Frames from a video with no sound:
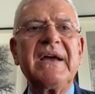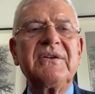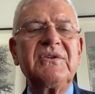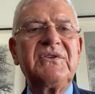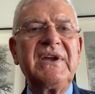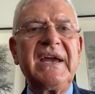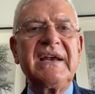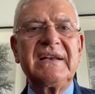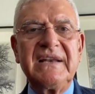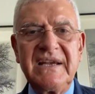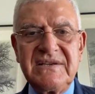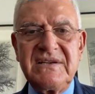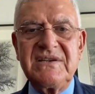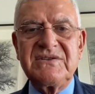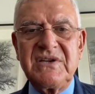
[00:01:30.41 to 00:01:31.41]
to take
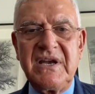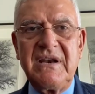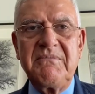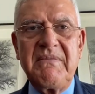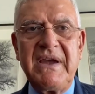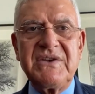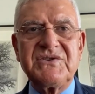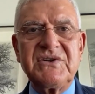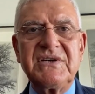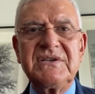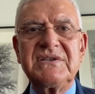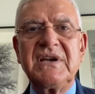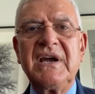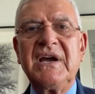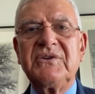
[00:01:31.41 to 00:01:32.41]
necessary measures